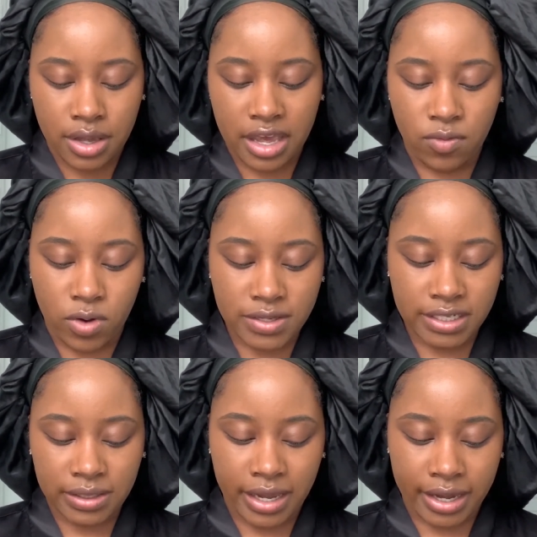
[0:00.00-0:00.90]
It
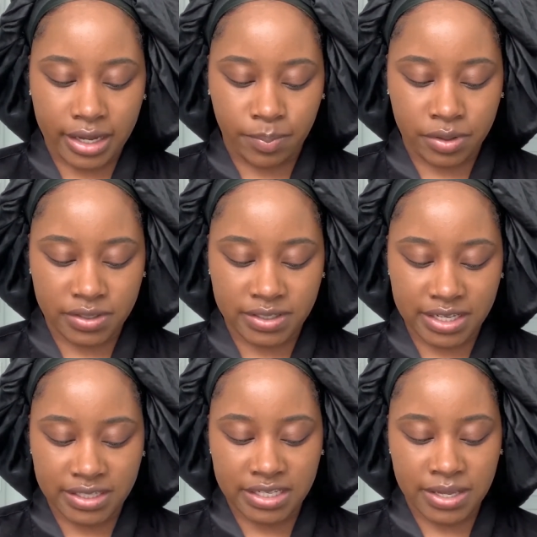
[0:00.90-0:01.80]
wasn't like a
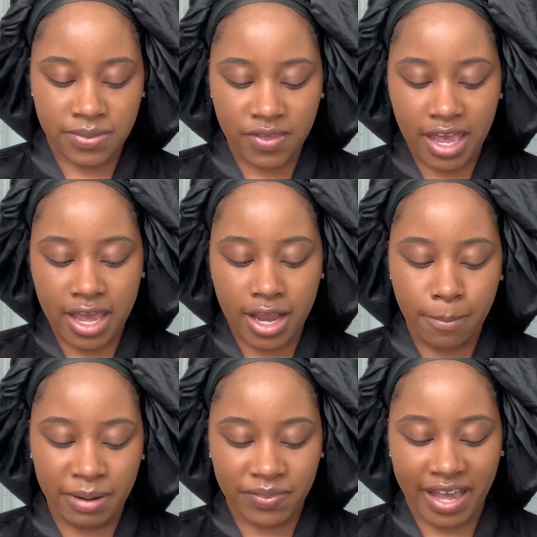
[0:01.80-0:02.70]
persistent thing,
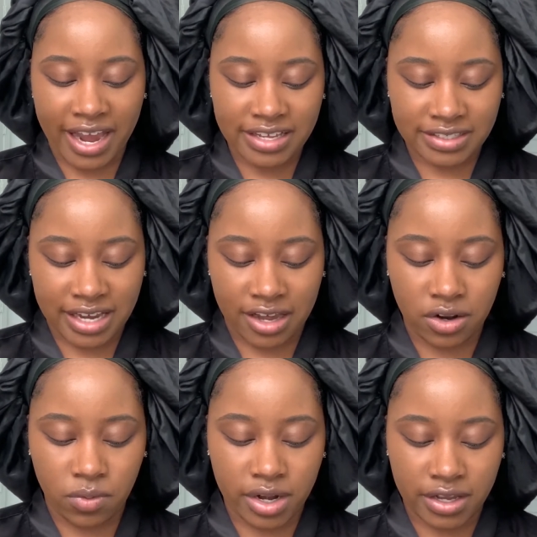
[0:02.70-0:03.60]
but that is kind
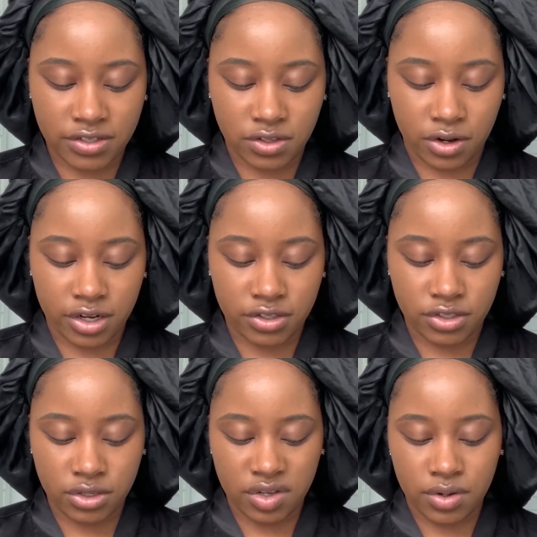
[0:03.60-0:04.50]
of when I started
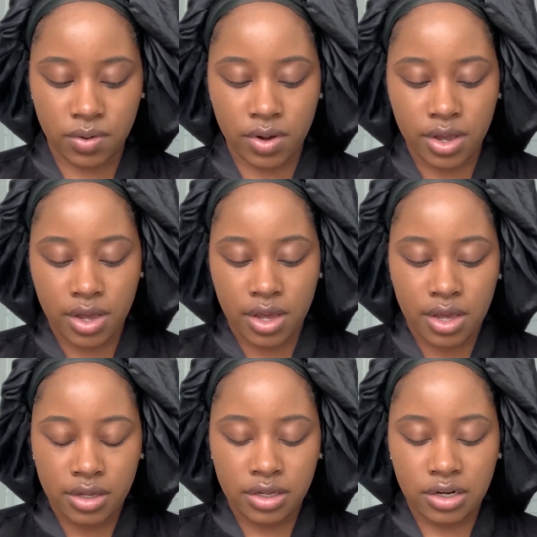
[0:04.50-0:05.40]
to,
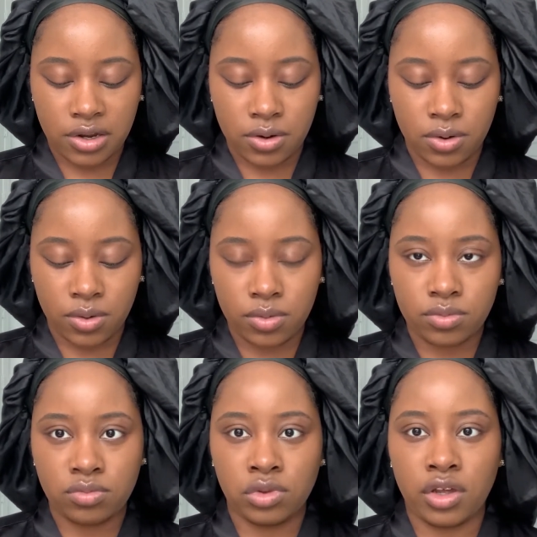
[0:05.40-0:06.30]
you know,
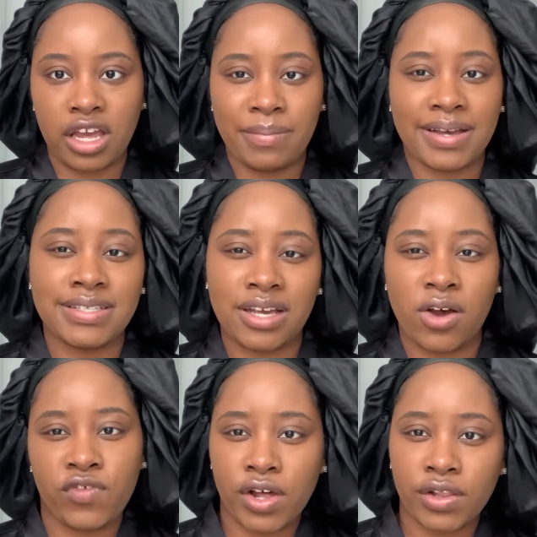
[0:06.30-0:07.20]
look at myself